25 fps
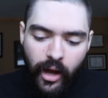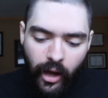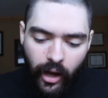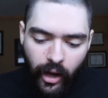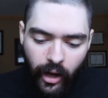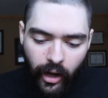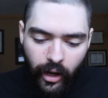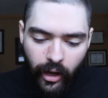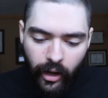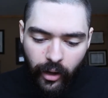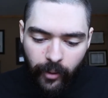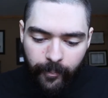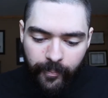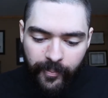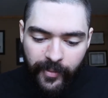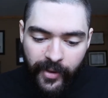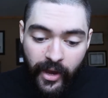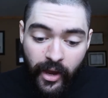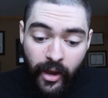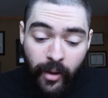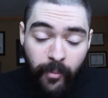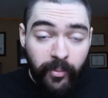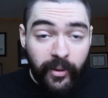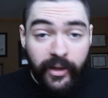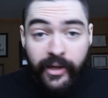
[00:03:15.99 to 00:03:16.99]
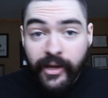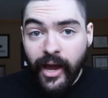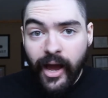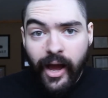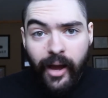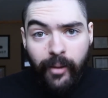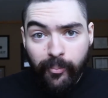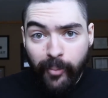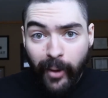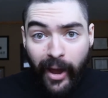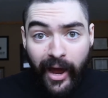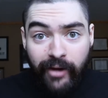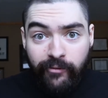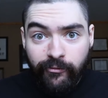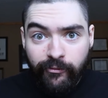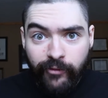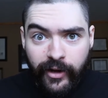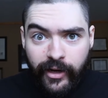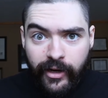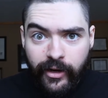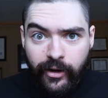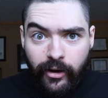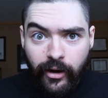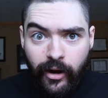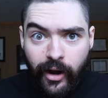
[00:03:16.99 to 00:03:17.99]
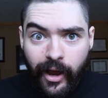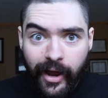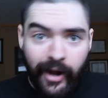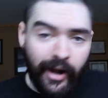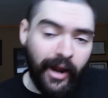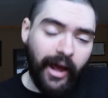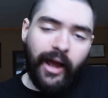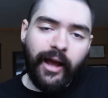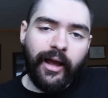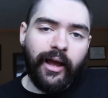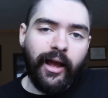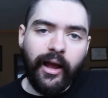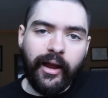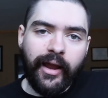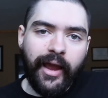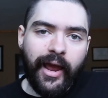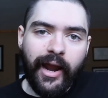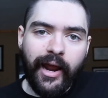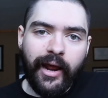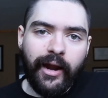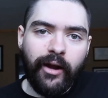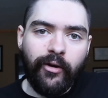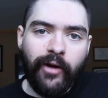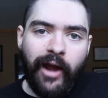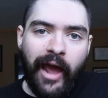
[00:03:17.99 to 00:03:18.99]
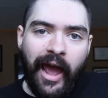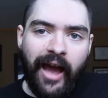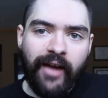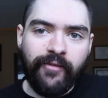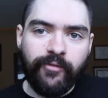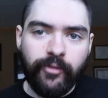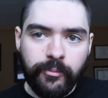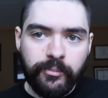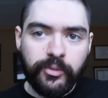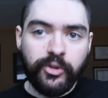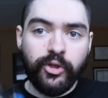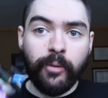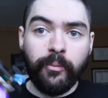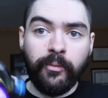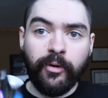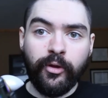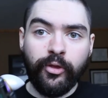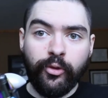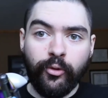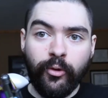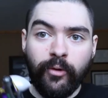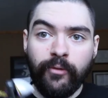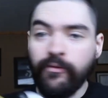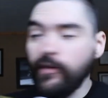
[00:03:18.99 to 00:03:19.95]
But yeah, bad figure. And again, I don't have them, so I'm going to throw